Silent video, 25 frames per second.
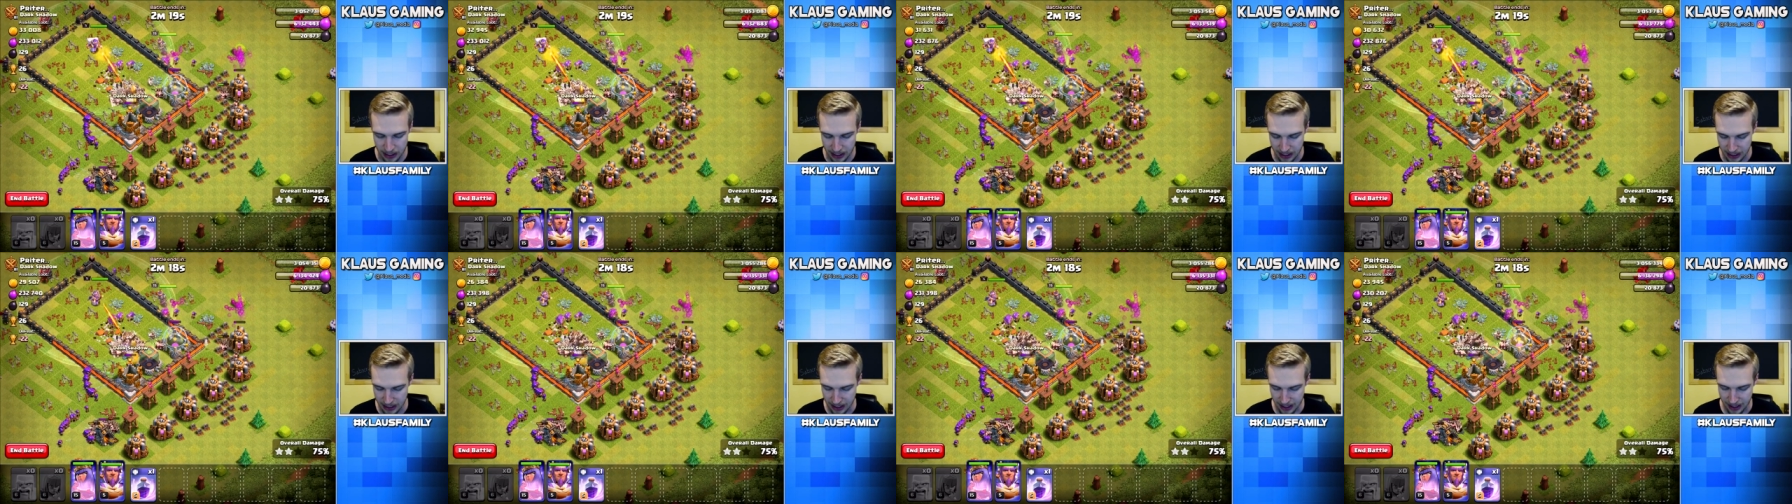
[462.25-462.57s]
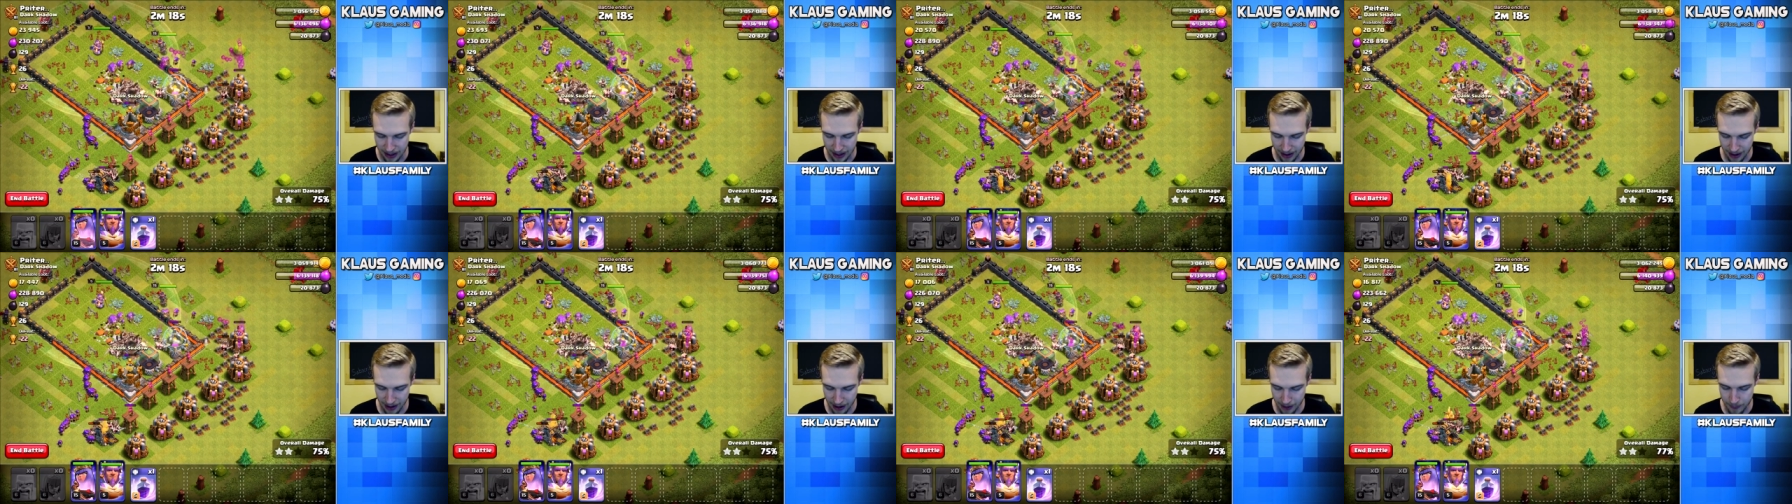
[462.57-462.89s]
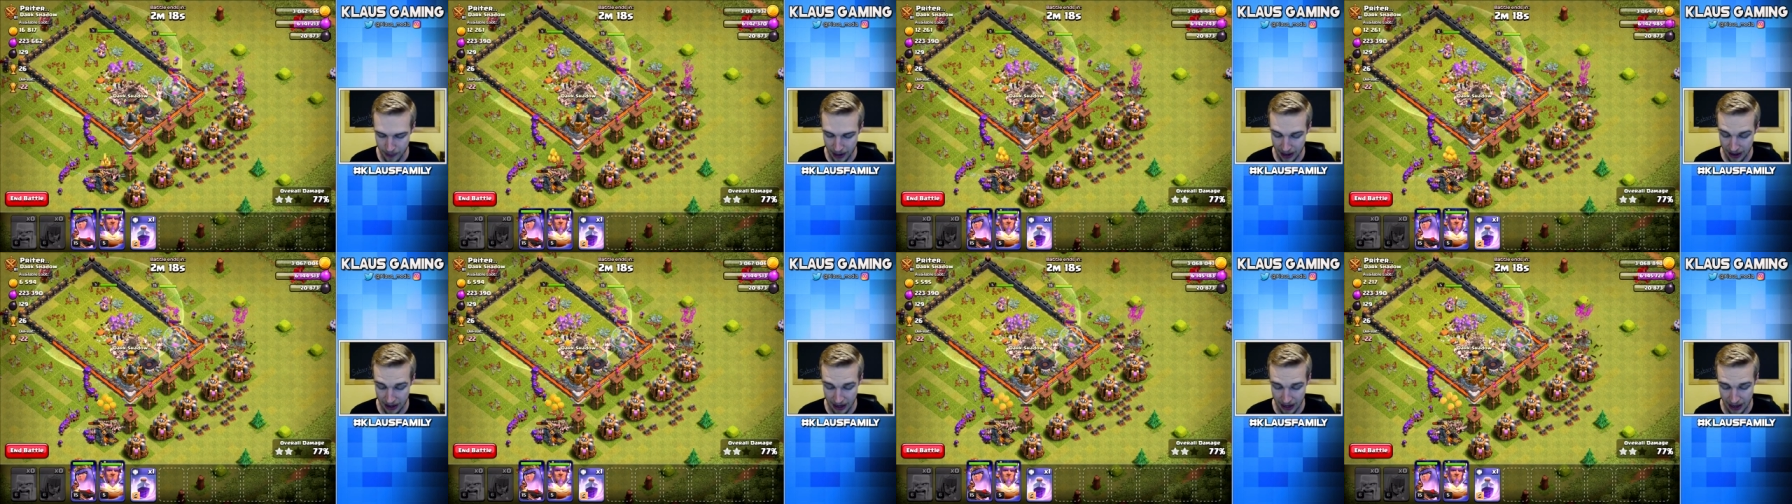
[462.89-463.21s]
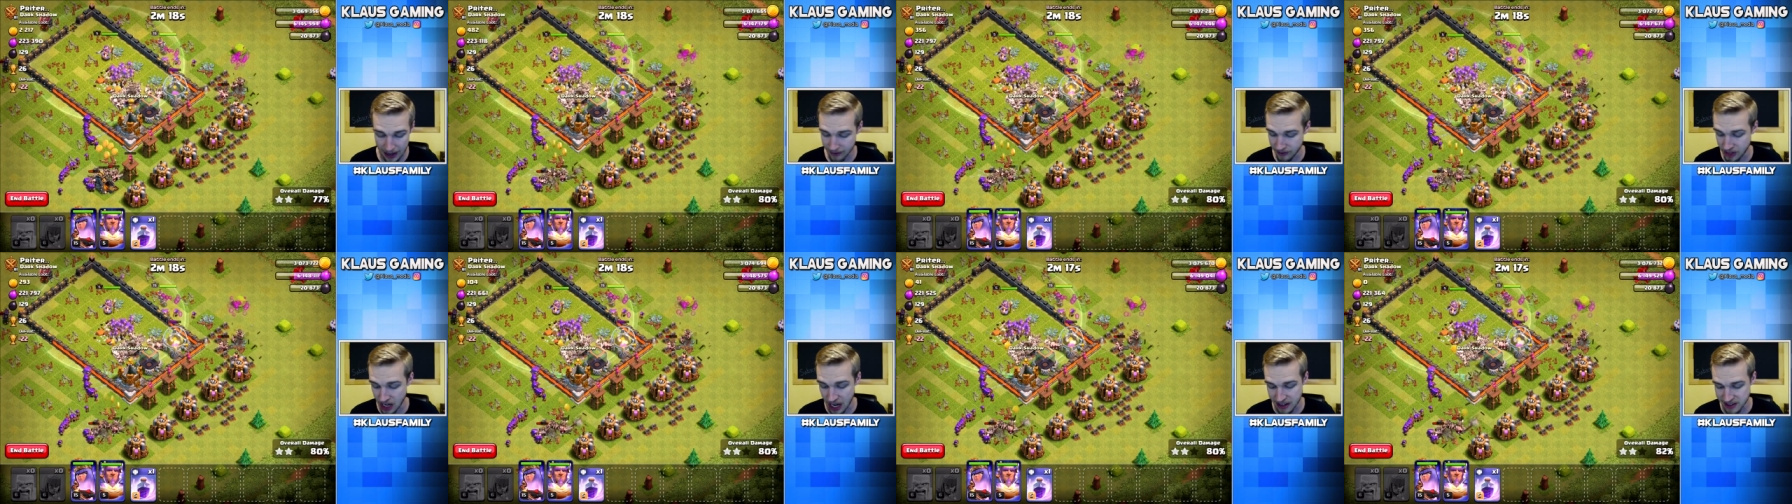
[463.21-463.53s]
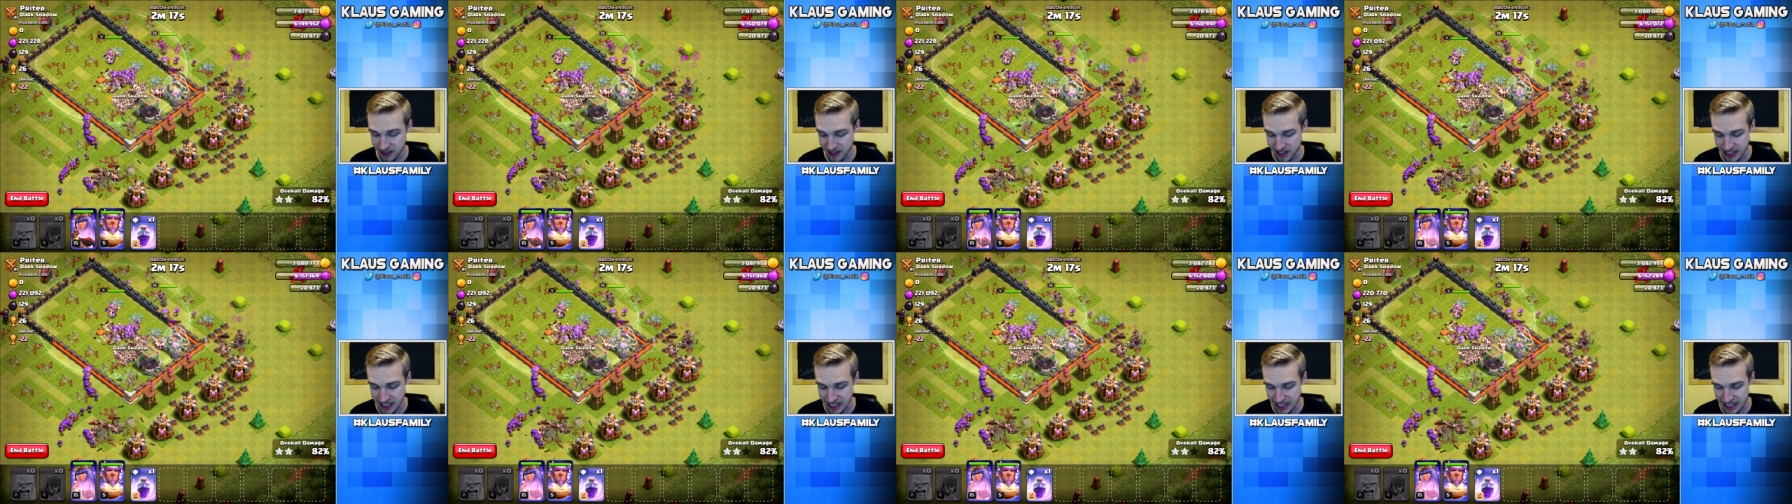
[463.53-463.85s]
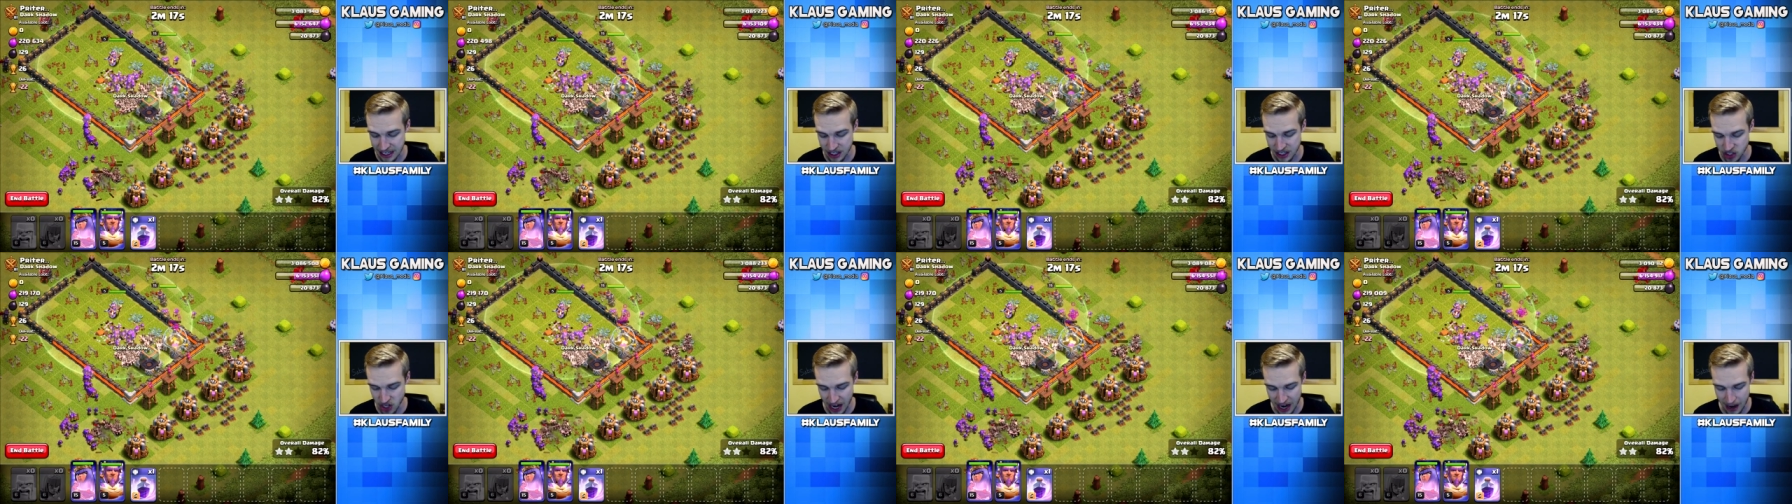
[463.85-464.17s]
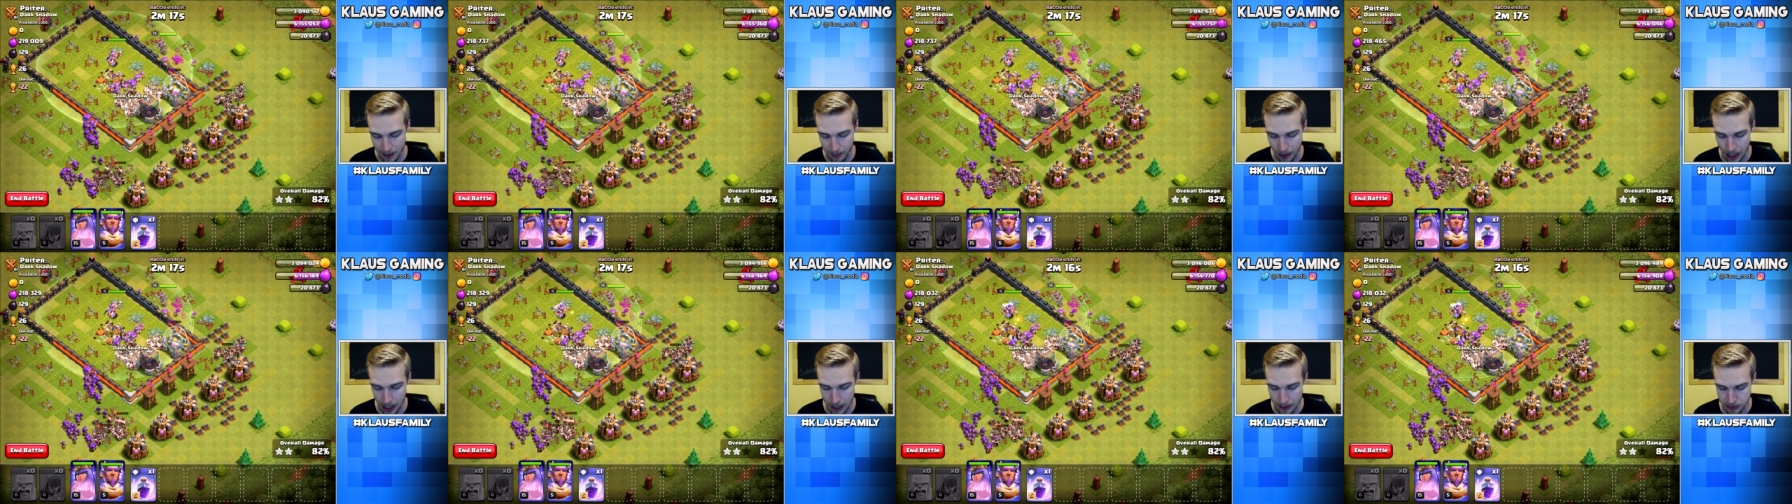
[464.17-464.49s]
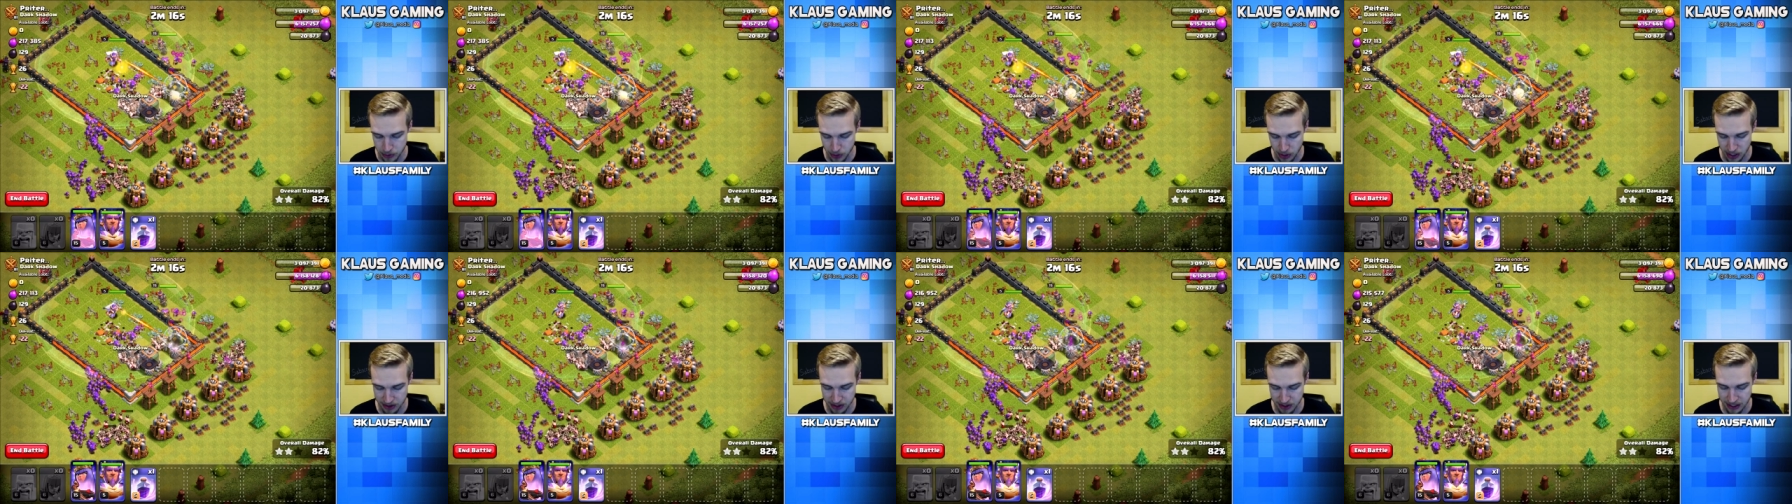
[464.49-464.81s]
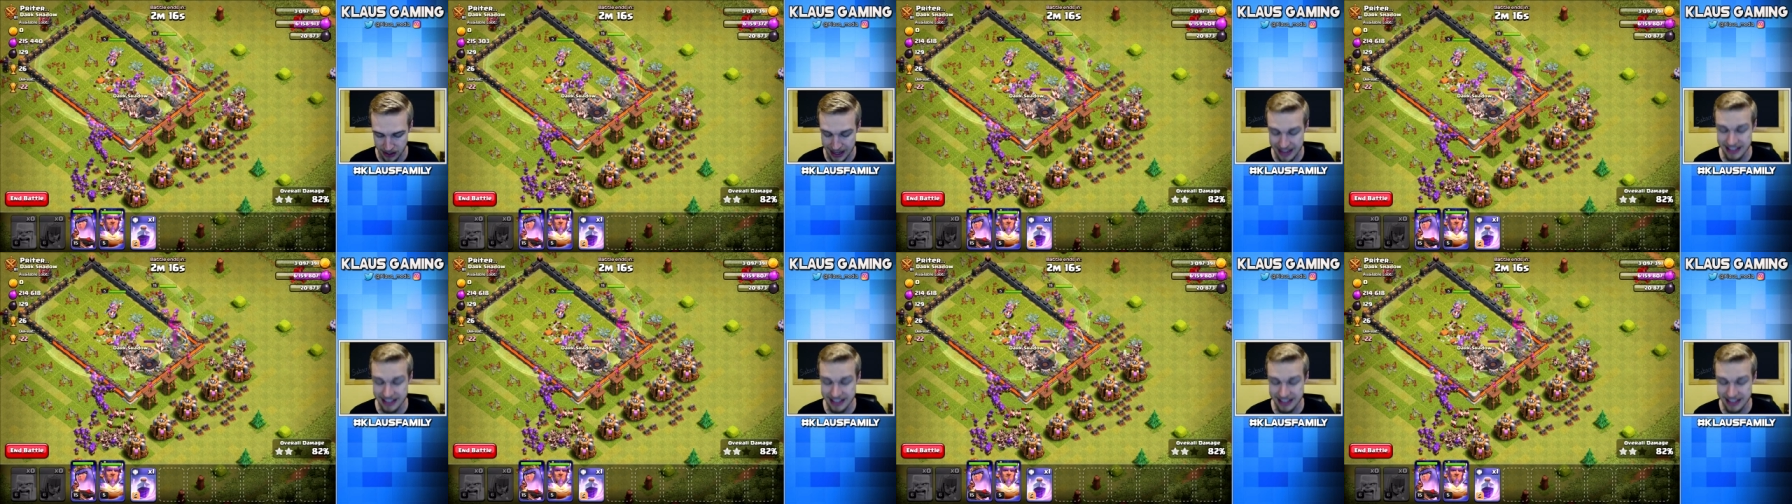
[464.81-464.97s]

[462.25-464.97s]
Uh, I, I have not seen any giant bombs or anything.